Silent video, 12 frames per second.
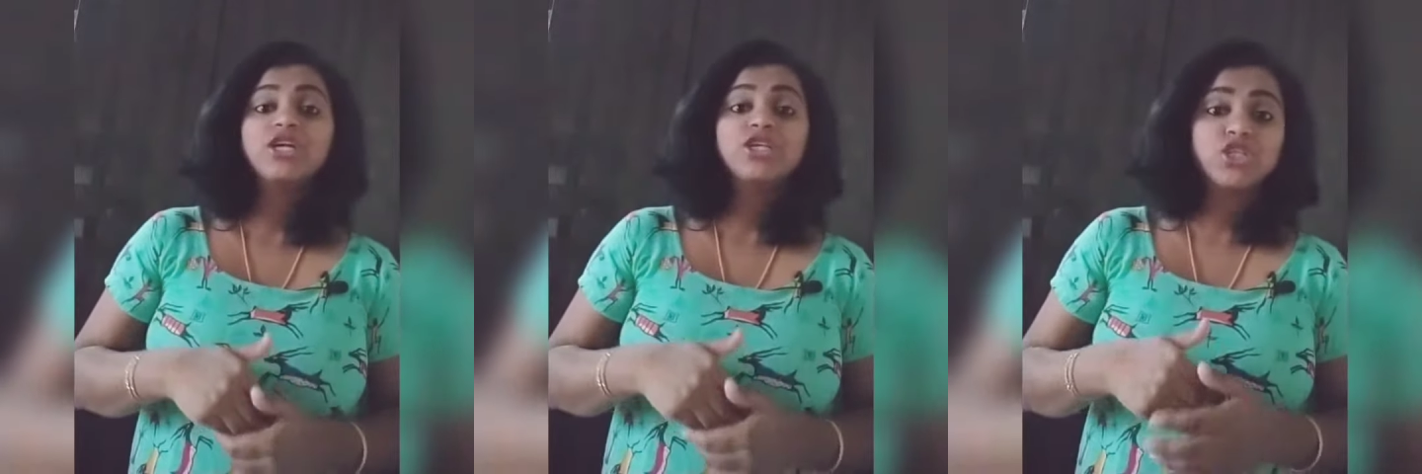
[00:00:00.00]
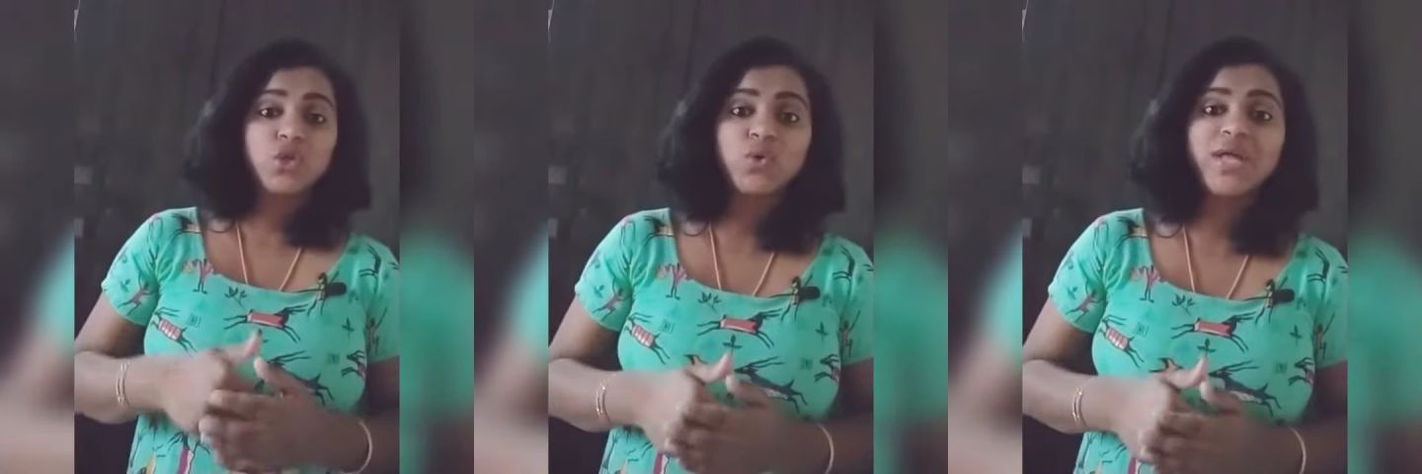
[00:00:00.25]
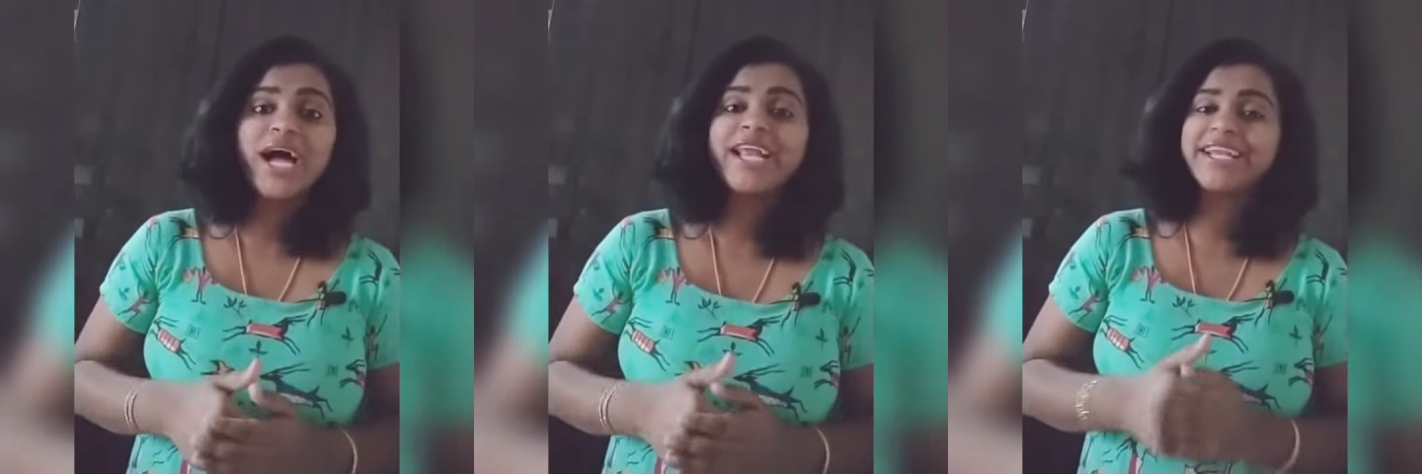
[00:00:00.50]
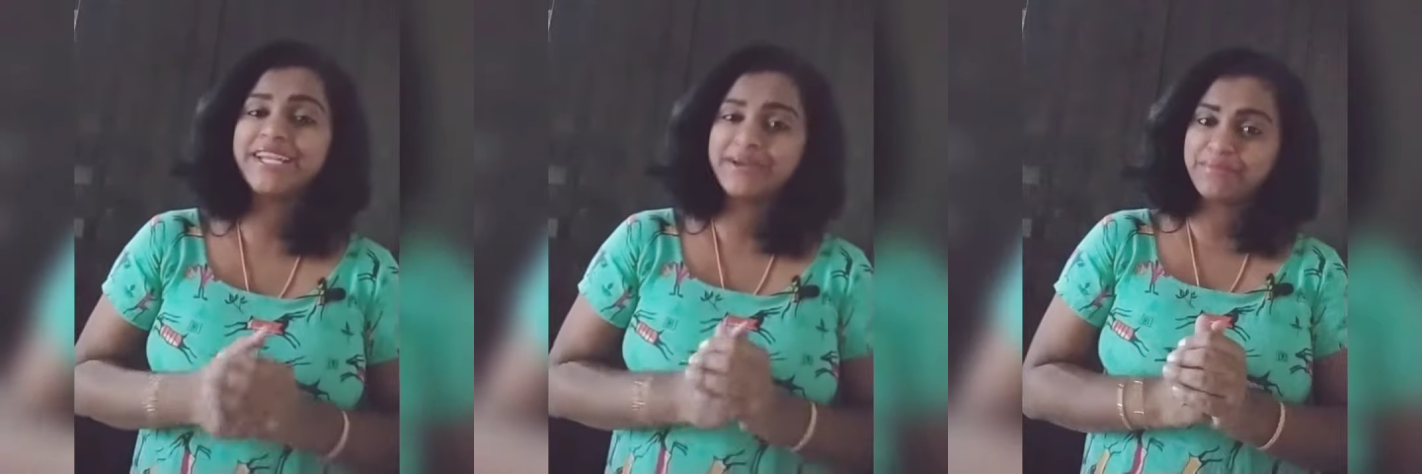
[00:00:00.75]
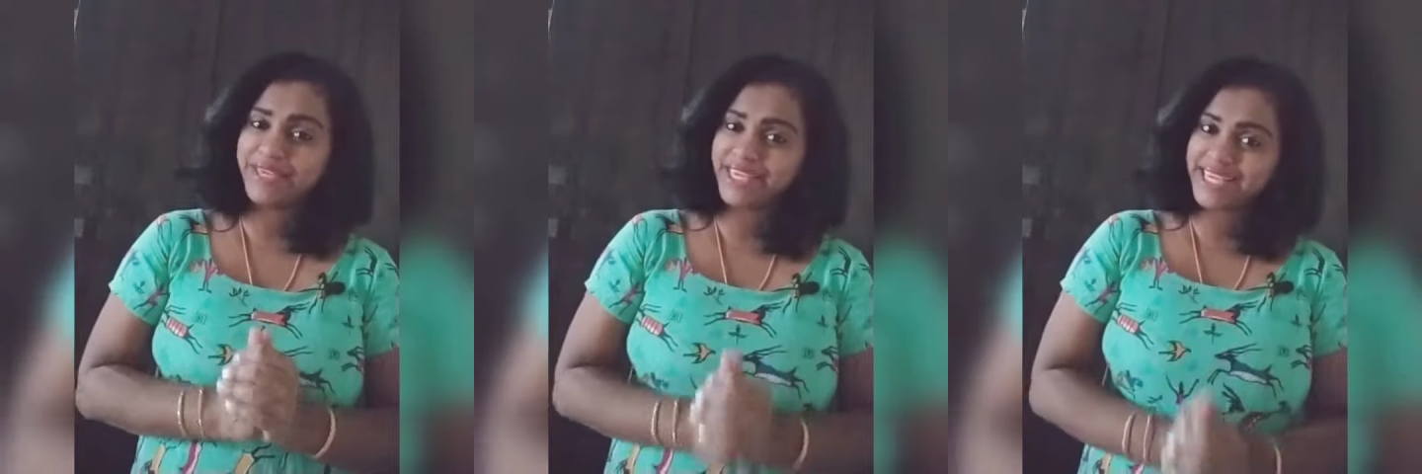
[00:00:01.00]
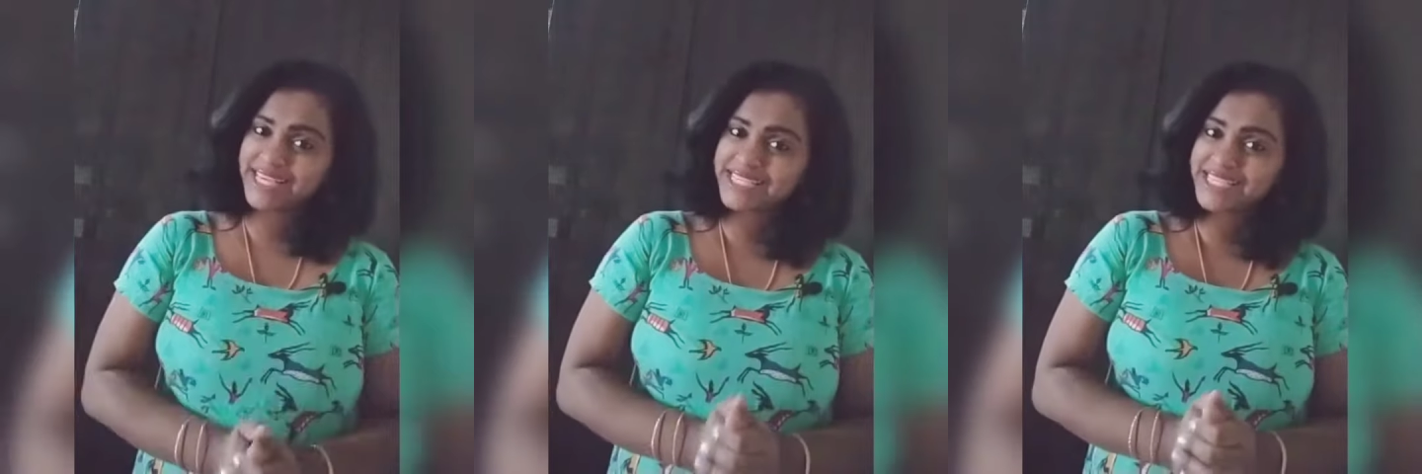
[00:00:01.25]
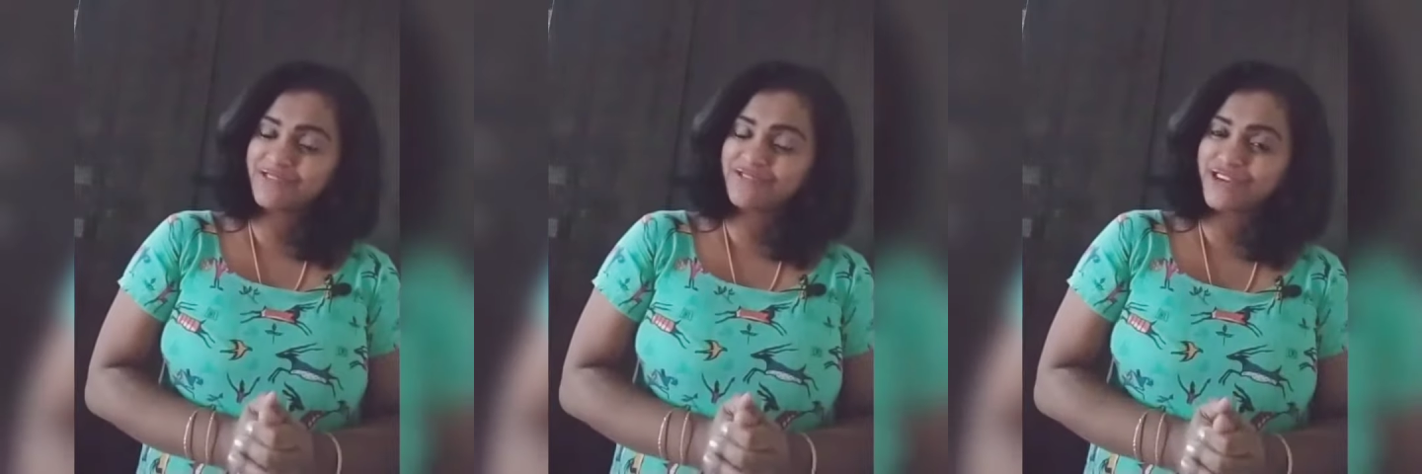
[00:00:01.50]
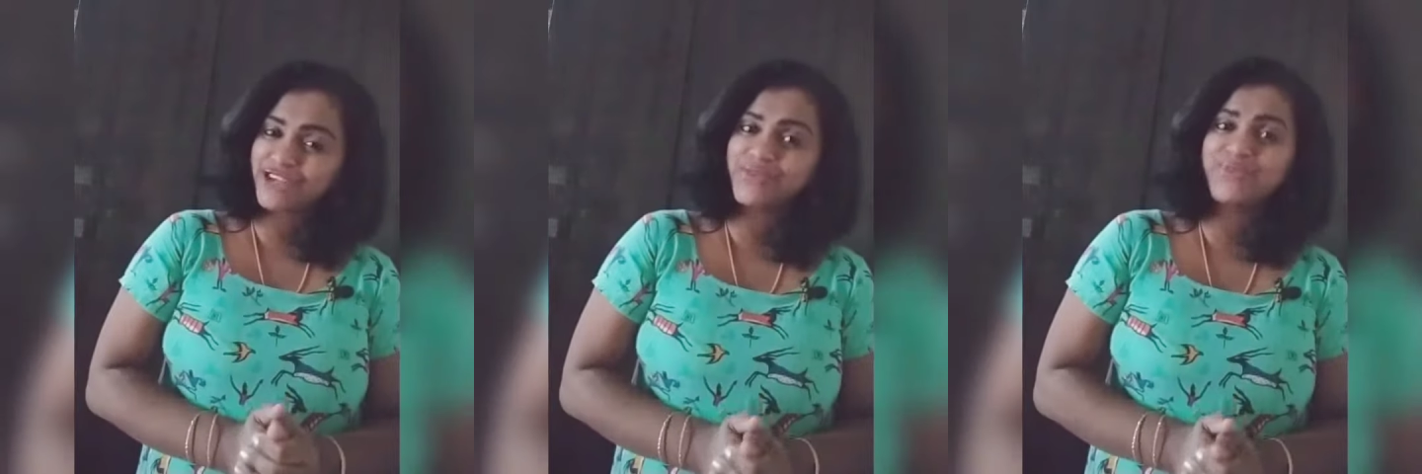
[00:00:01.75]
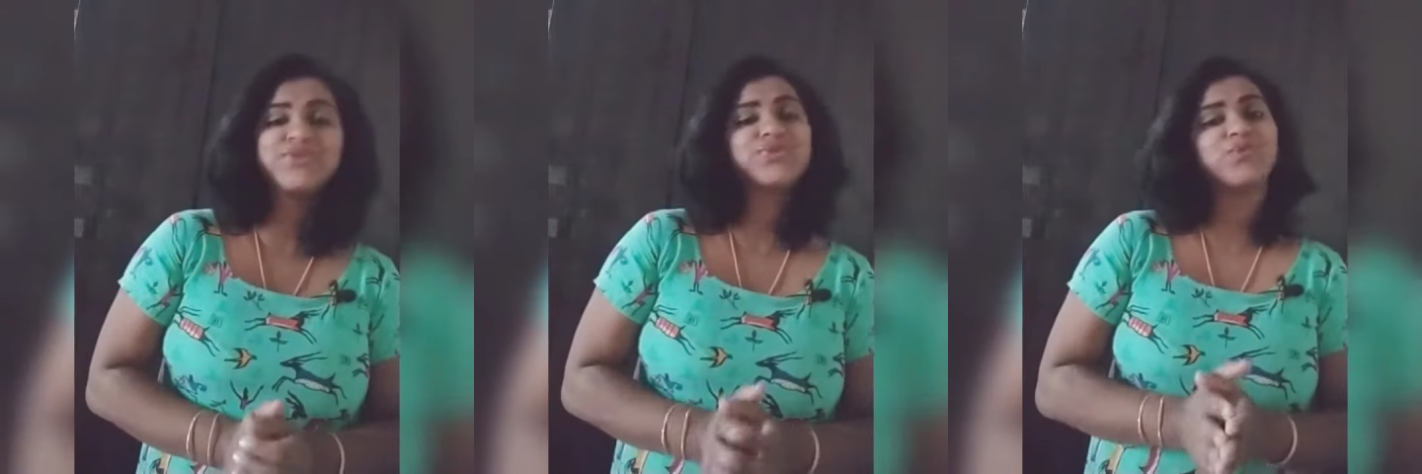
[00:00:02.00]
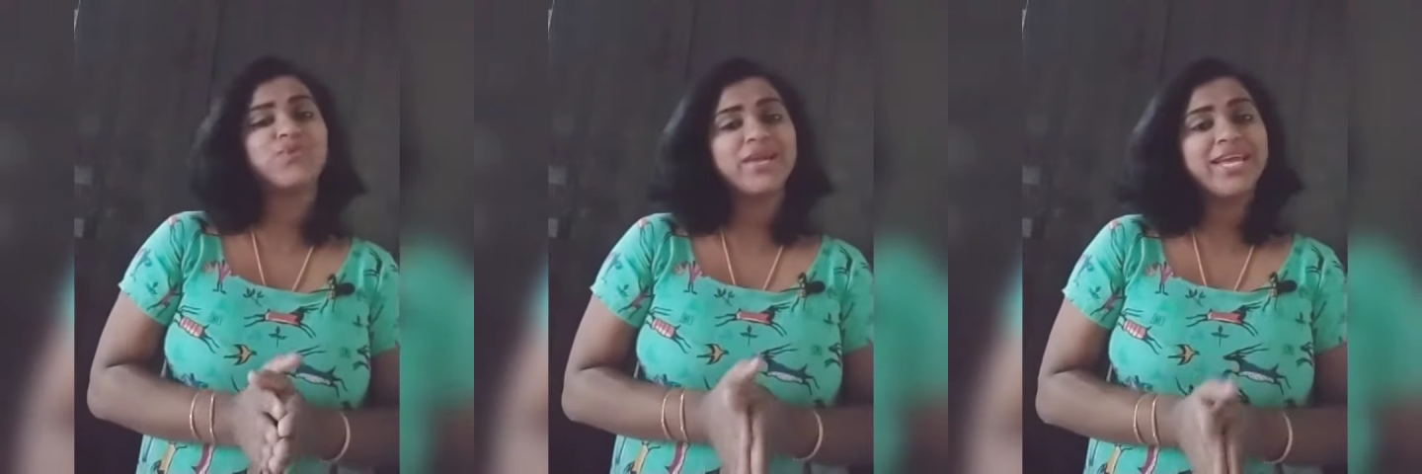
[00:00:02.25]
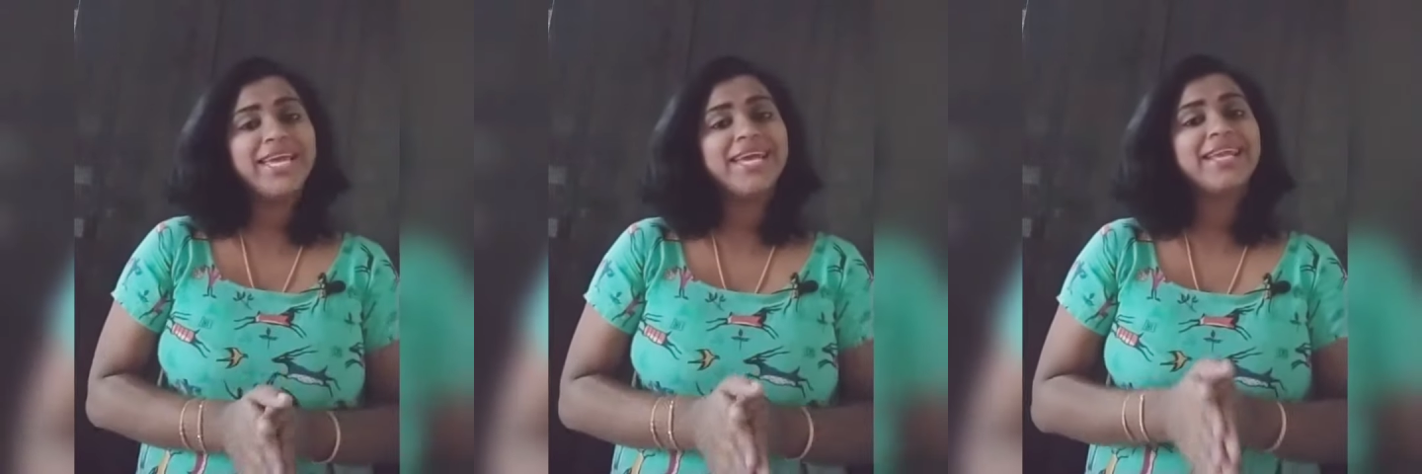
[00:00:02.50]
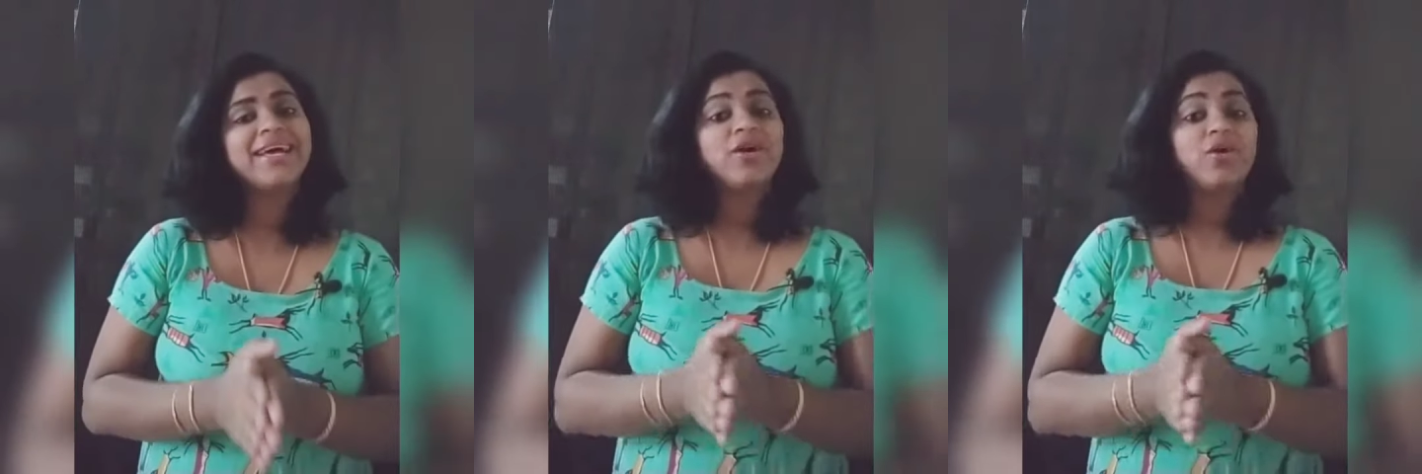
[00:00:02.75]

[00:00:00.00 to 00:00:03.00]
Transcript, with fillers: so that it'll be easy for you to read,